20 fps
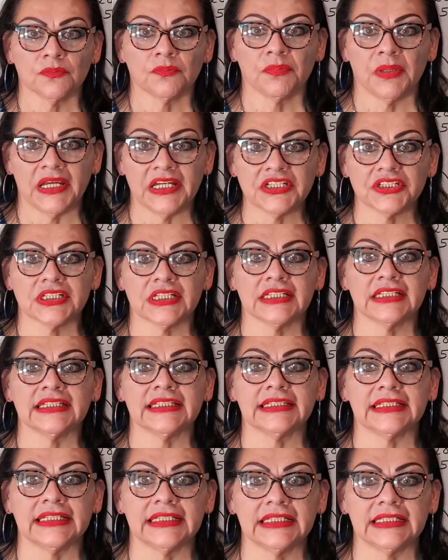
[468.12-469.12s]

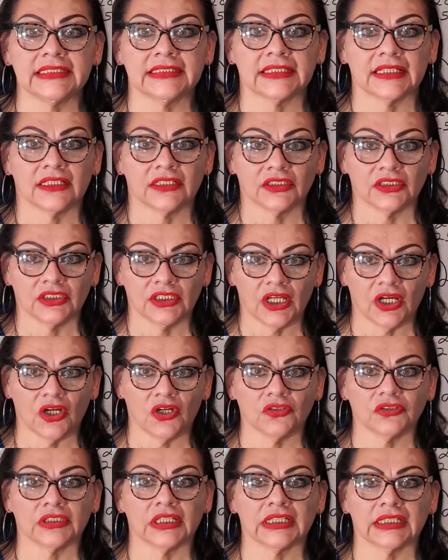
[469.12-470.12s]
patient did
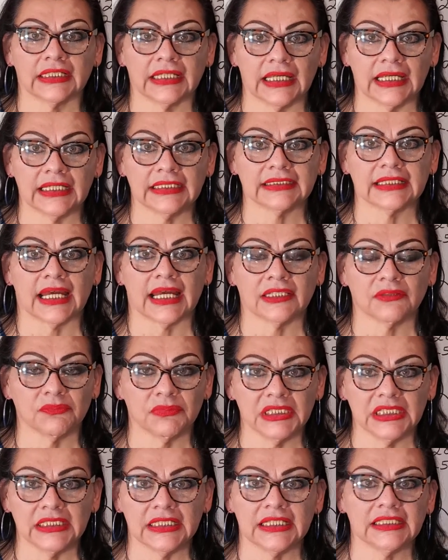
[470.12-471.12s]
not get
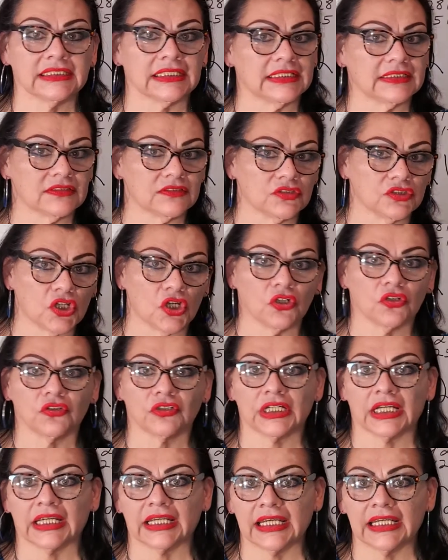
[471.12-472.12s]
admitted, is not
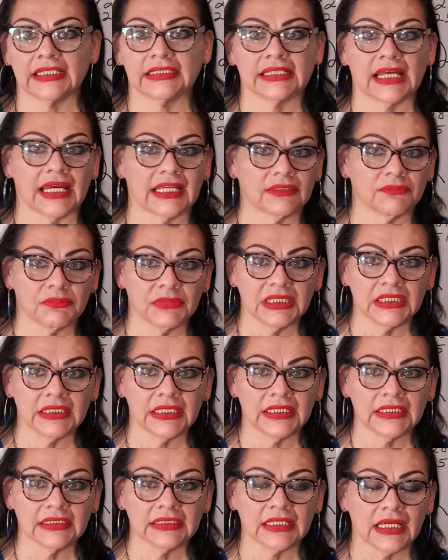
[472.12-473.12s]
gonna get
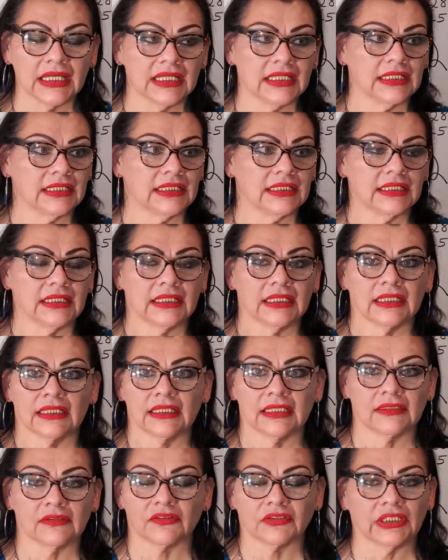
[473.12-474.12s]
admitted,
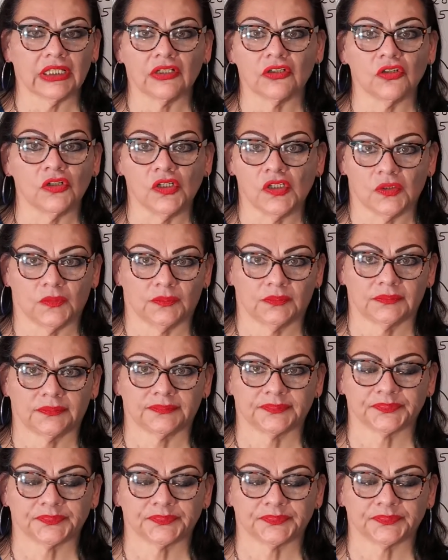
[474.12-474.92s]
is gonna go home.